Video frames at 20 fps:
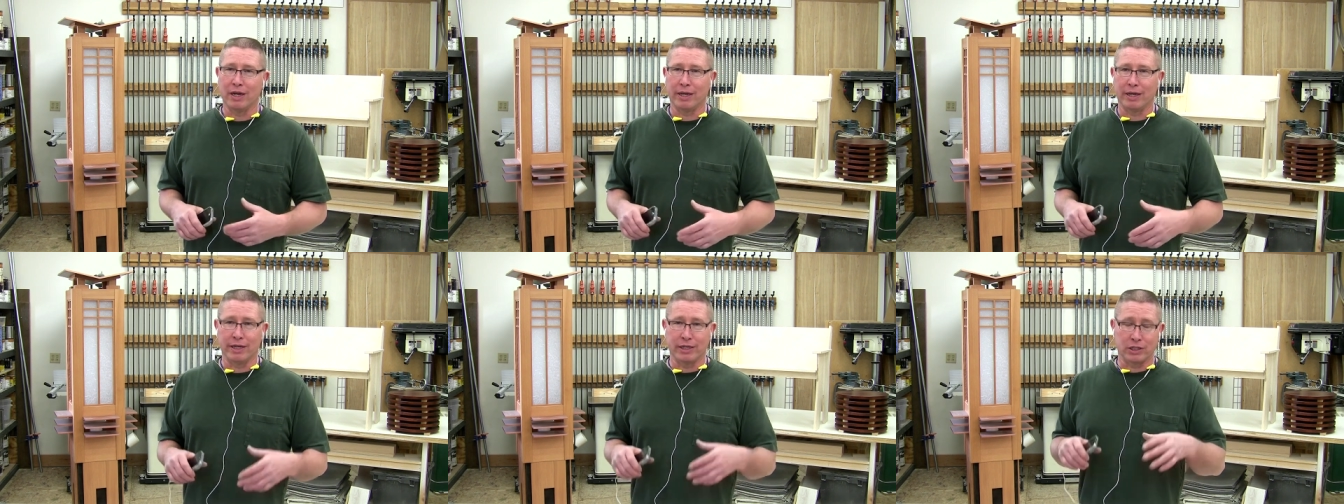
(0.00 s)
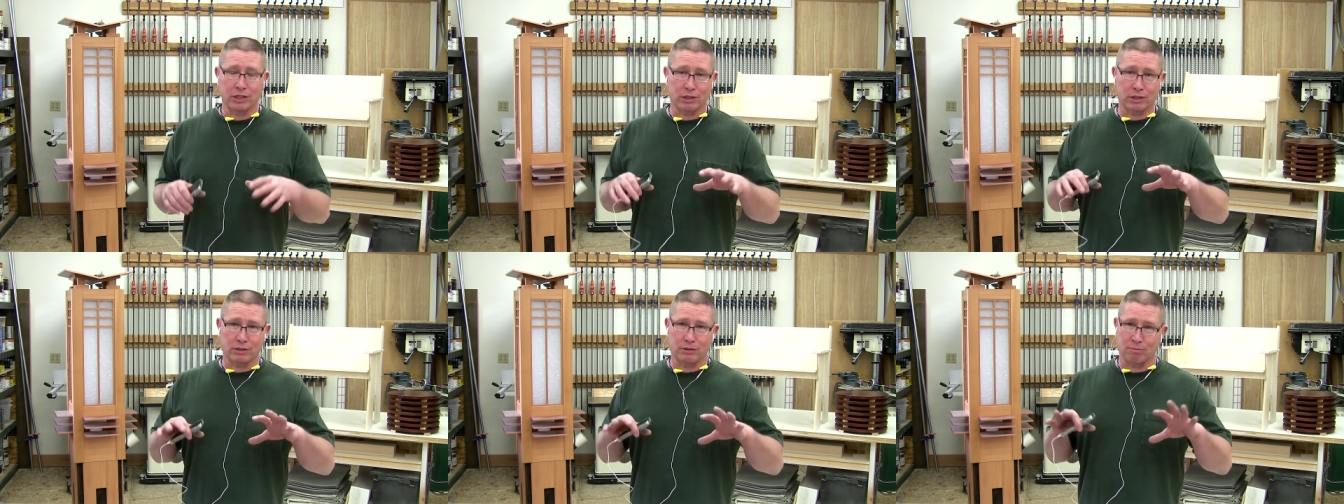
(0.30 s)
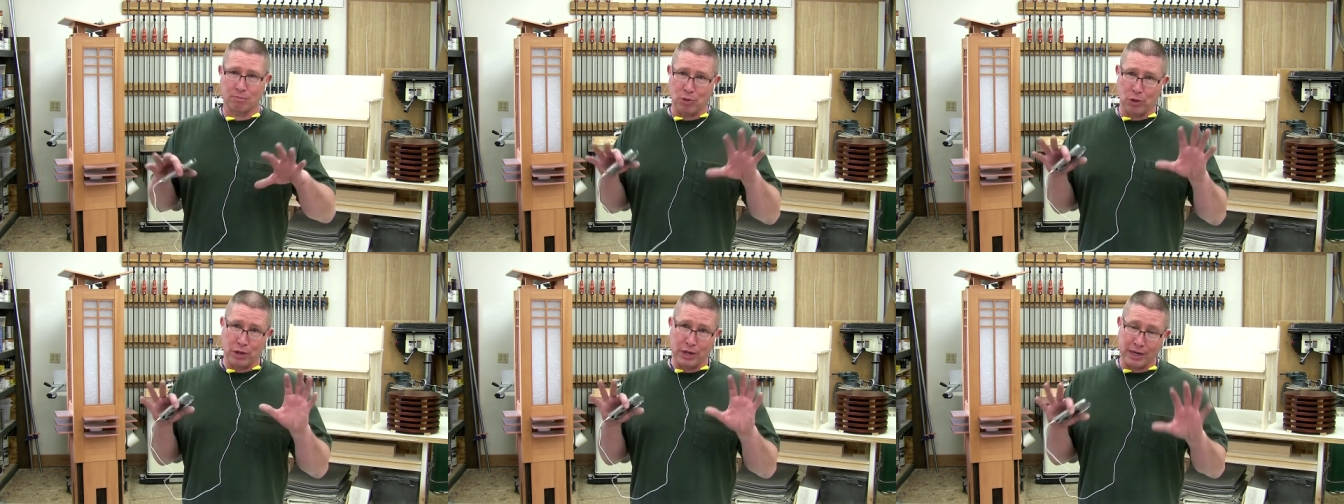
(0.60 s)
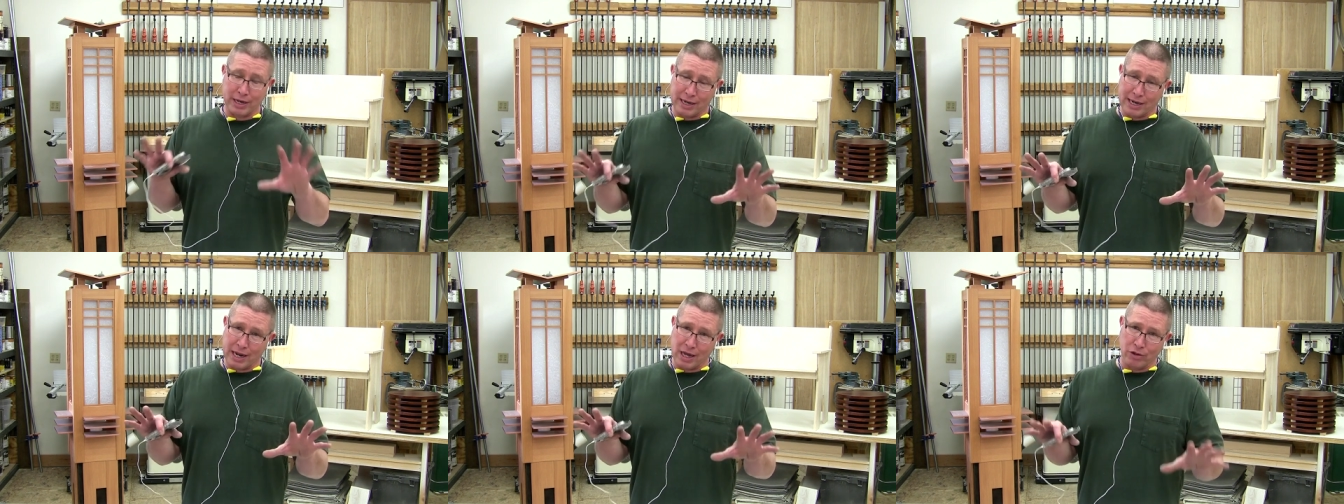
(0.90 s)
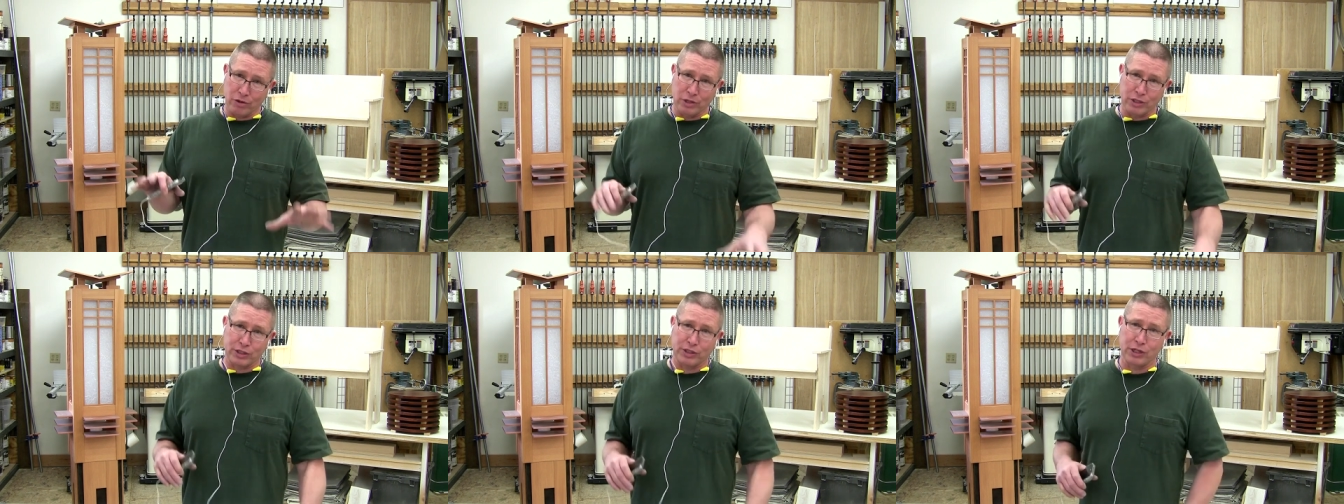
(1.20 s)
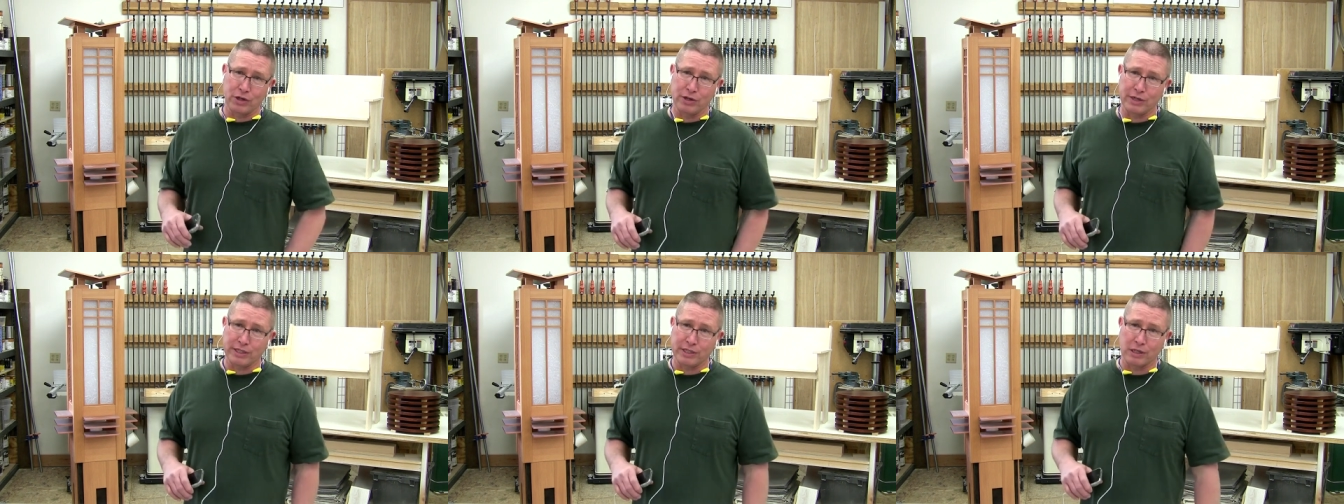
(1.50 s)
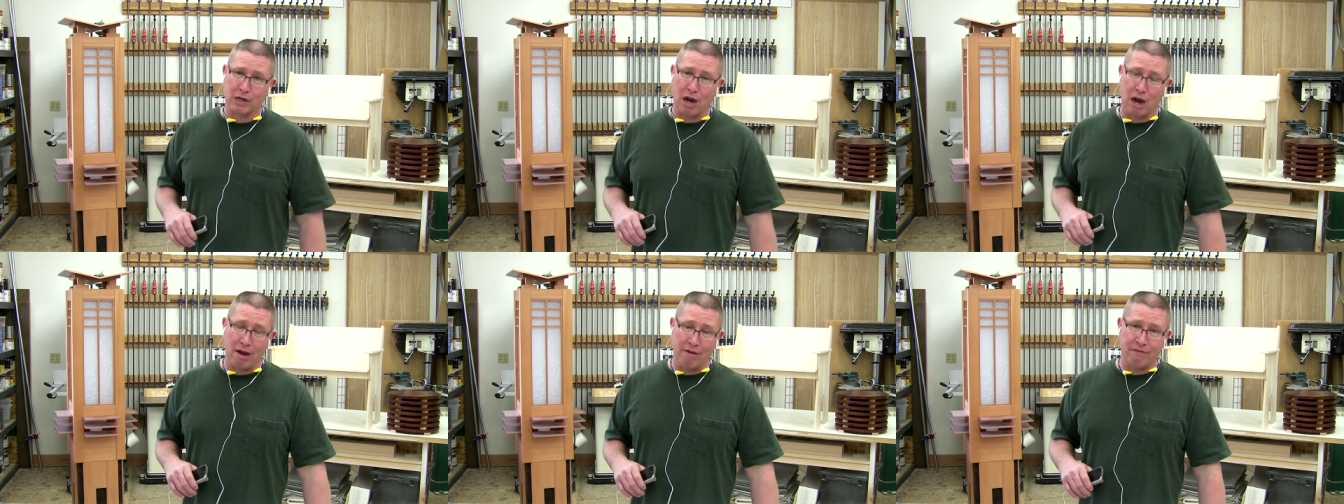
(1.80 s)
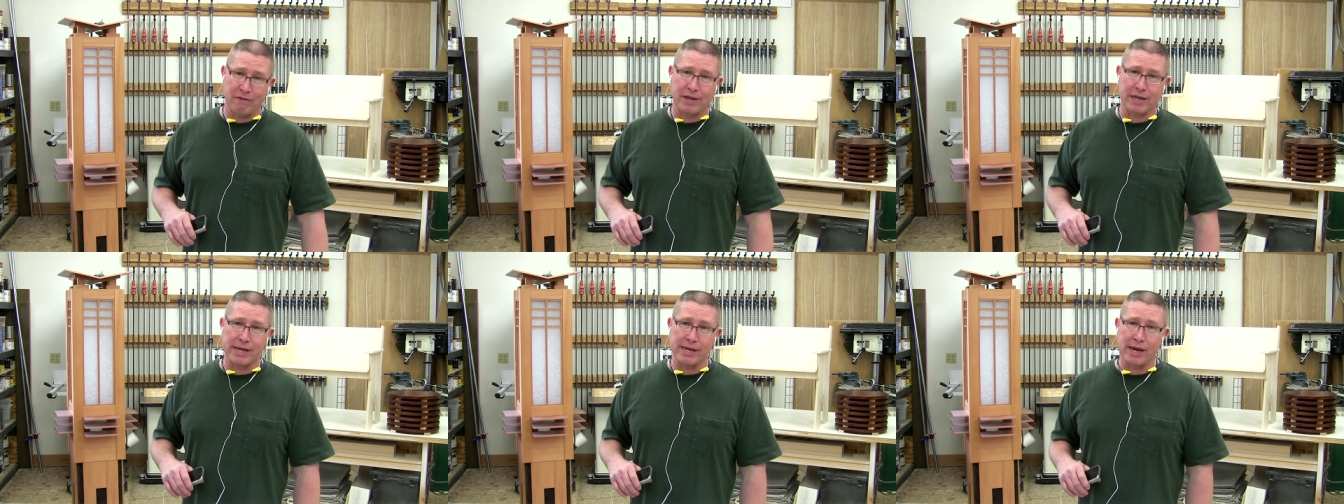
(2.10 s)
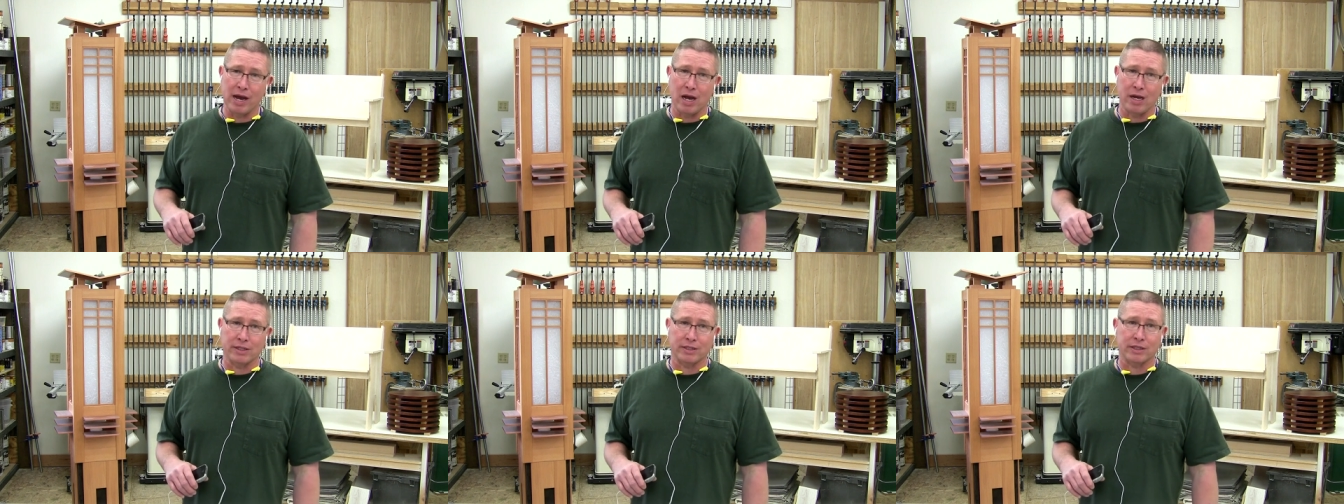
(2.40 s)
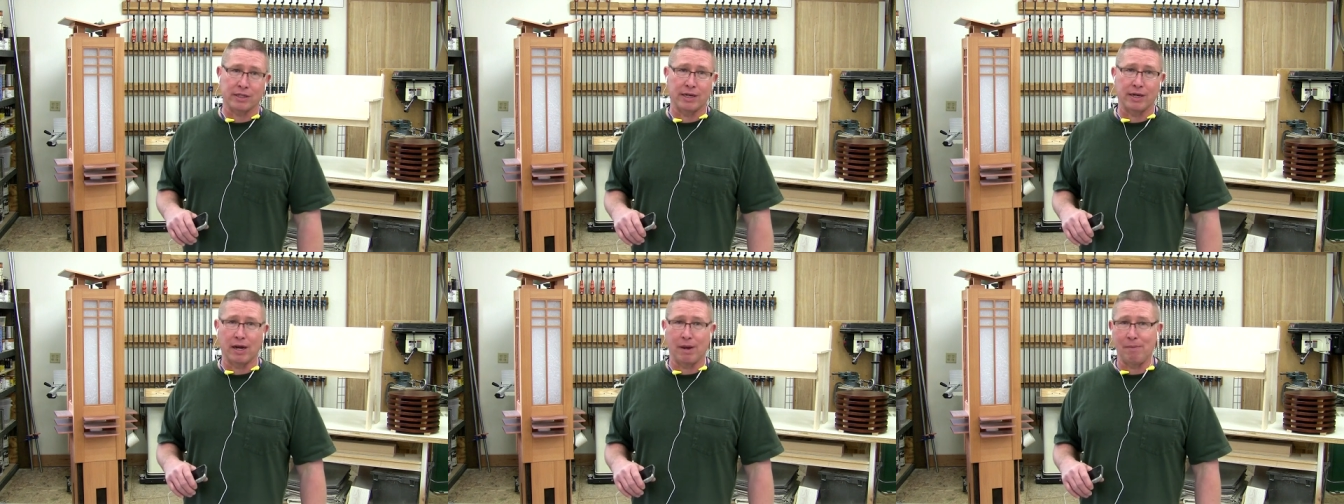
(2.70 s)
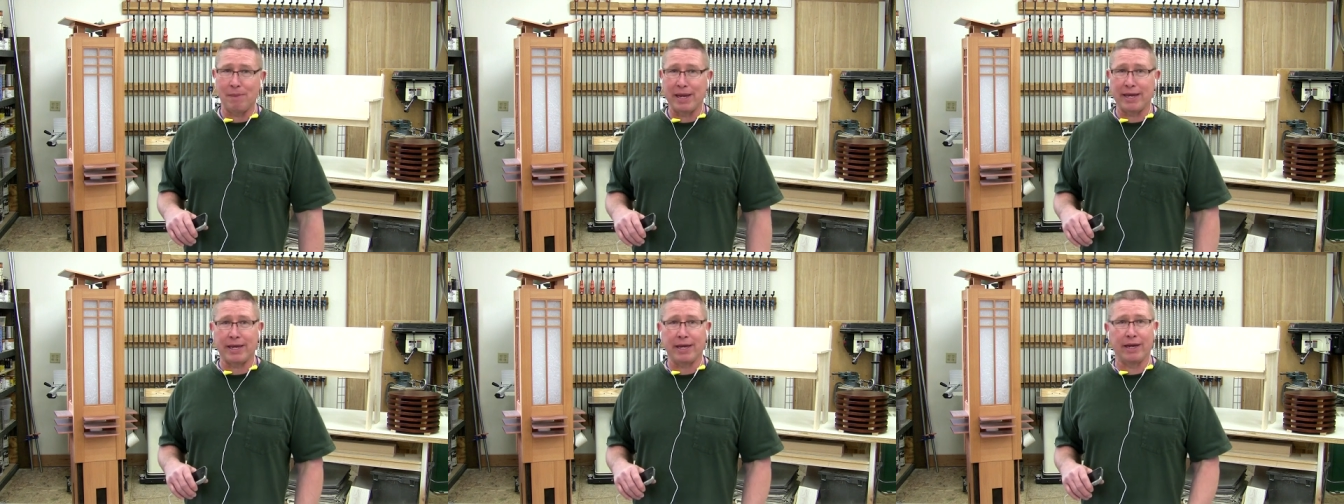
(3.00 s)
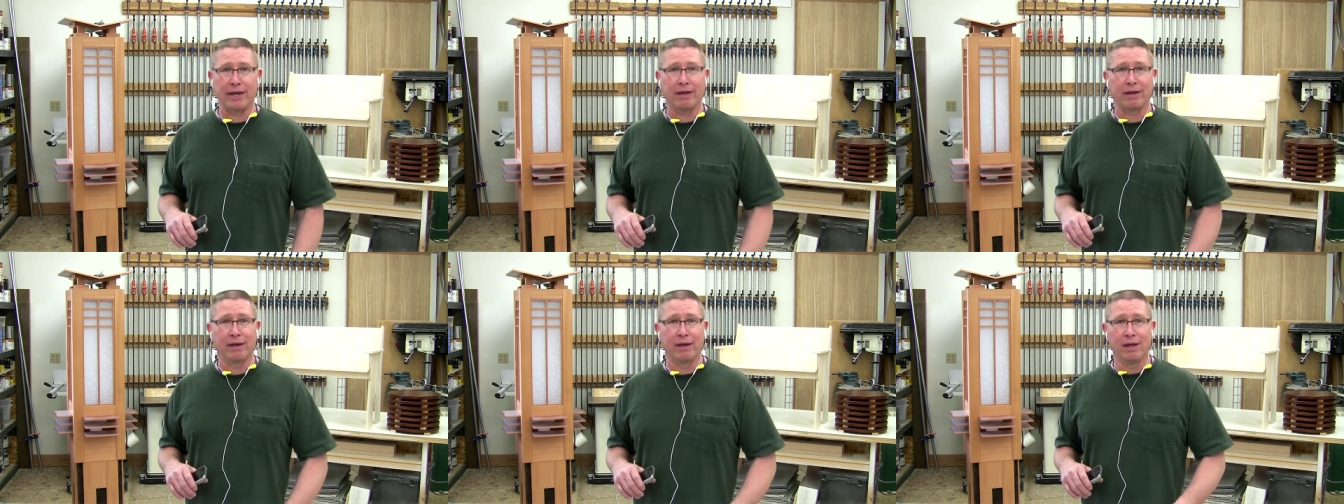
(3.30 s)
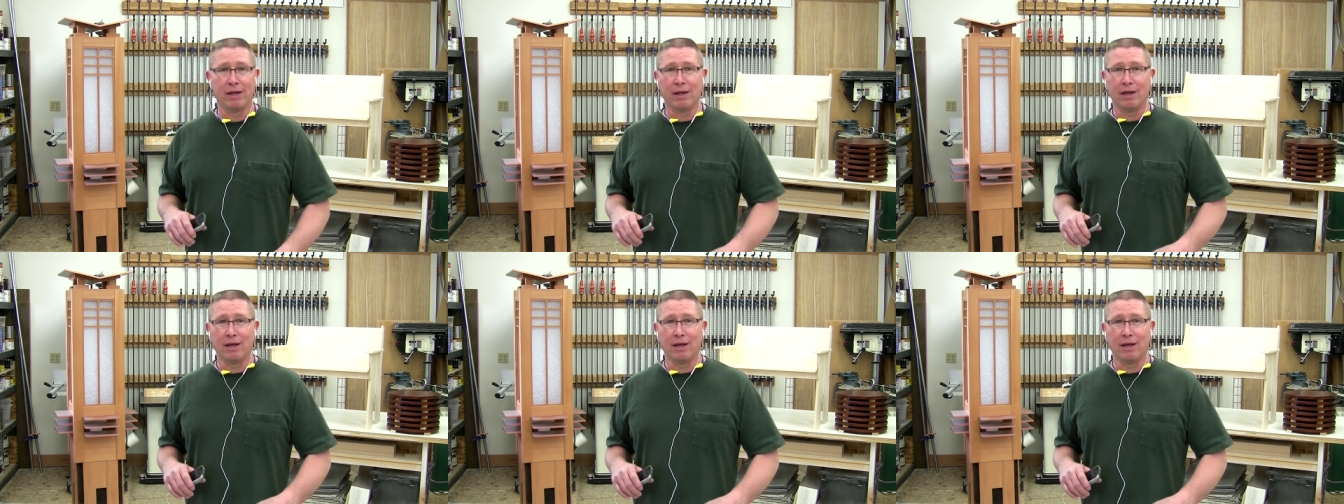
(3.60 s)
is putting together a series of coffee kiosks, and I'm making